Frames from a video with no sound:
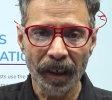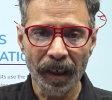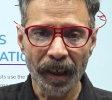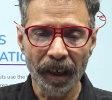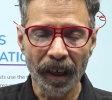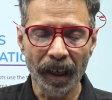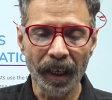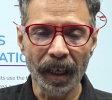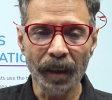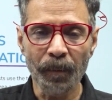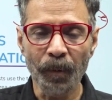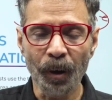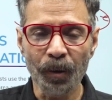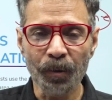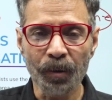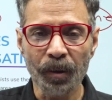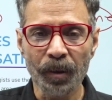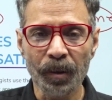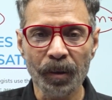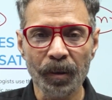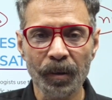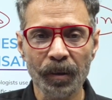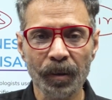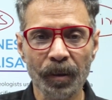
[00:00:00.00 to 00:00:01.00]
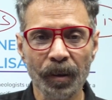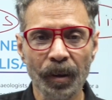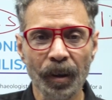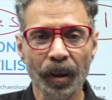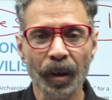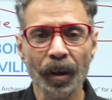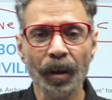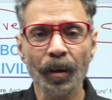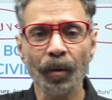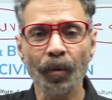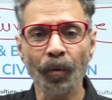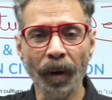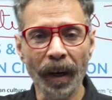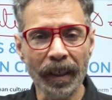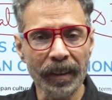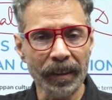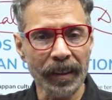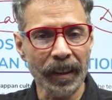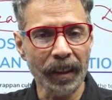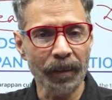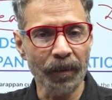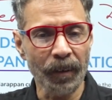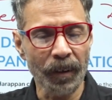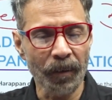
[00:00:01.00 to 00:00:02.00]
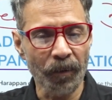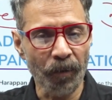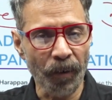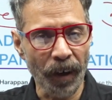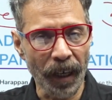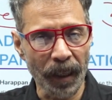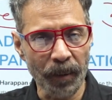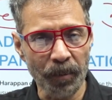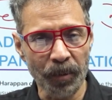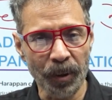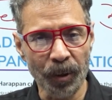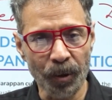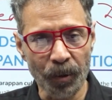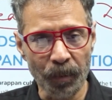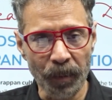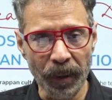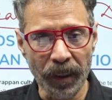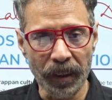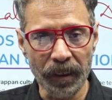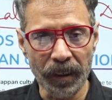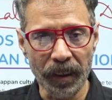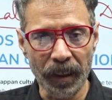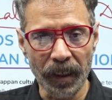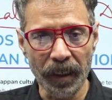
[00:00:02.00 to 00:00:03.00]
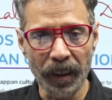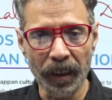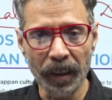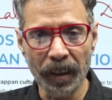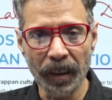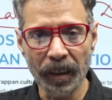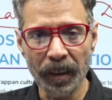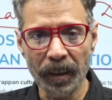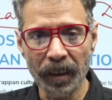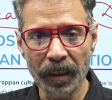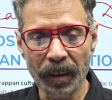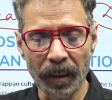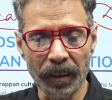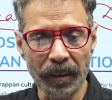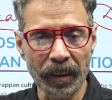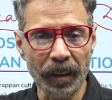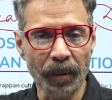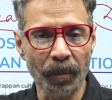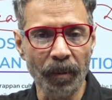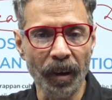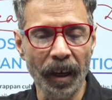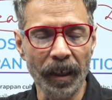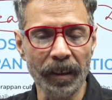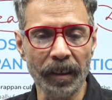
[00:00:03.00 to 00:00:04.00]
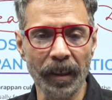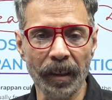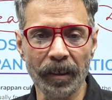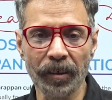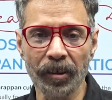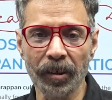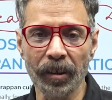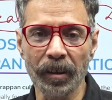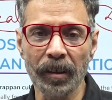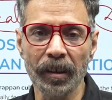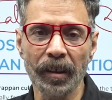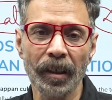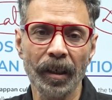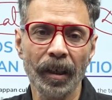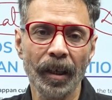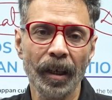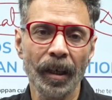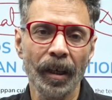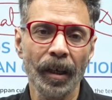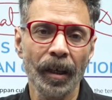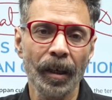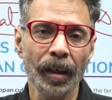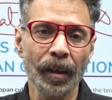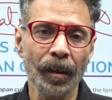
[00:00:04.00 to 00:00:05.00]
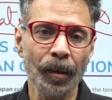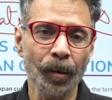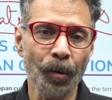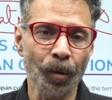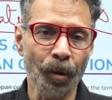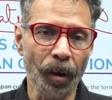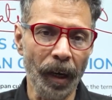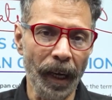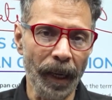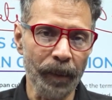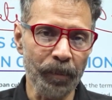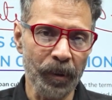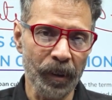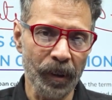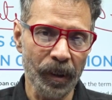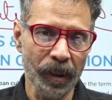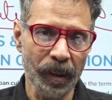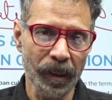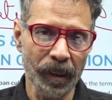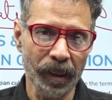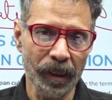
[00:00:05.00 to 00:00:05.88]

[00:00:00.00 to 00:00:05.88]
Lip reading: And about 1750 BC, the civilization collapsed.